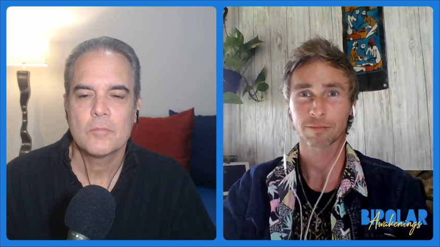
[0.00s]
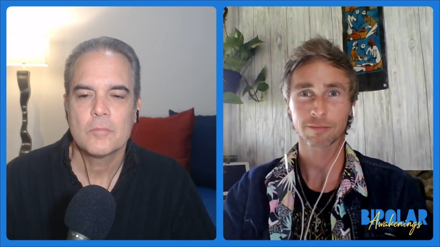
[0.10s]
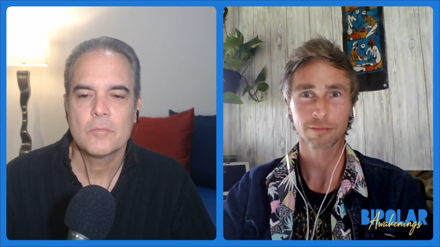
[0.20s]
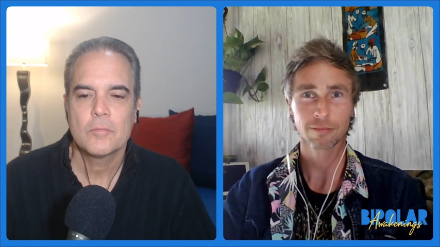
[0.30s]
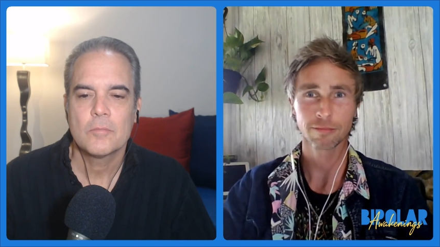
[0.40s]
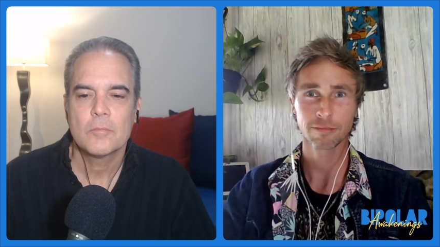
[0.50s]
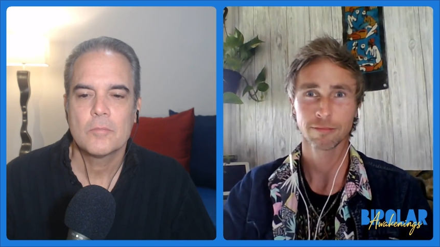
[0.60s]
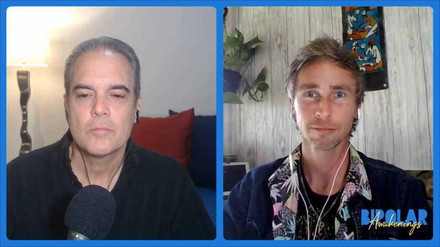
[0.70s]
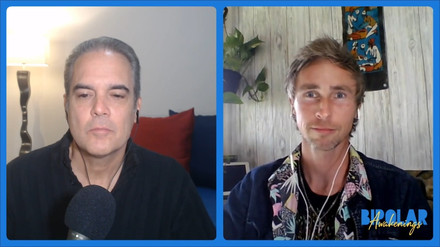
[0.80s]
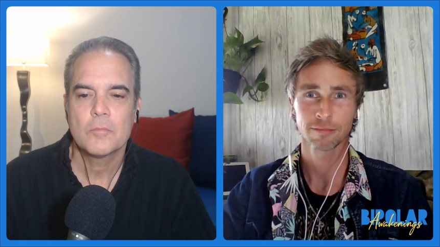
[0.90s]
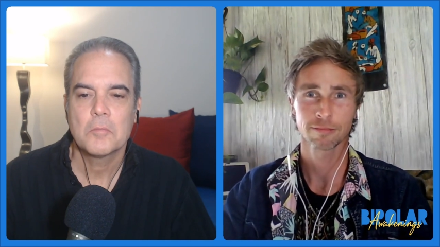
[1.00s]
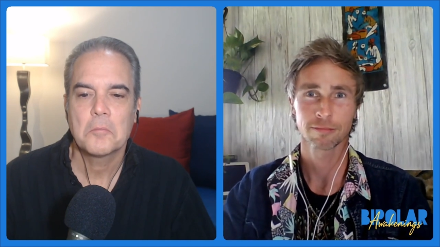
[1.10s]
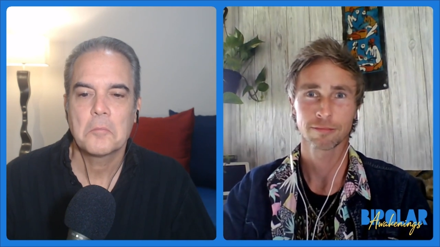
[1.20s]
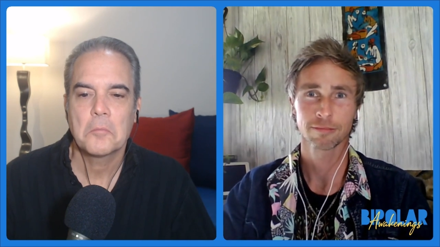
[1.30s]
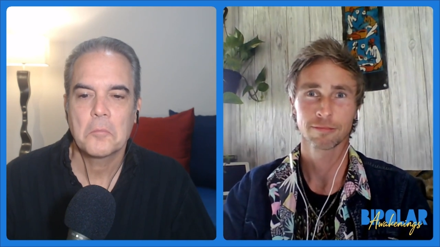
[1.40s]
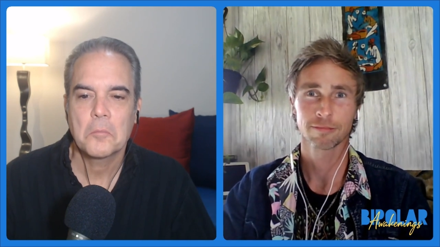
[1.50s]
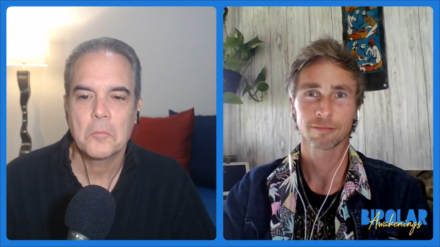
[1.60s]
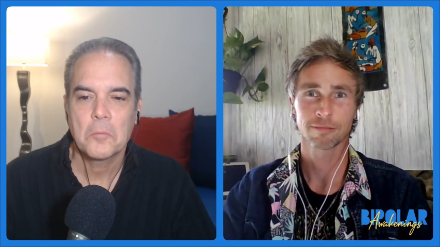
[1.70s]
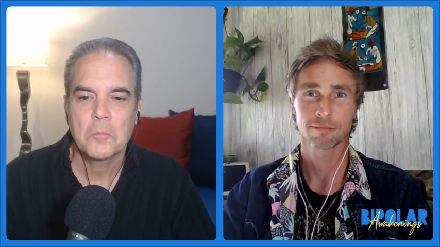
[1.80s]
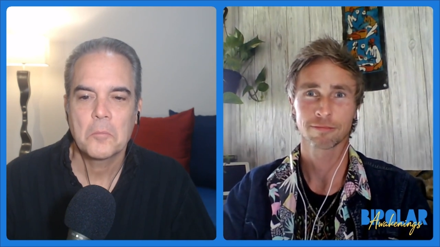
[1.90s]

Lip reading: (silence)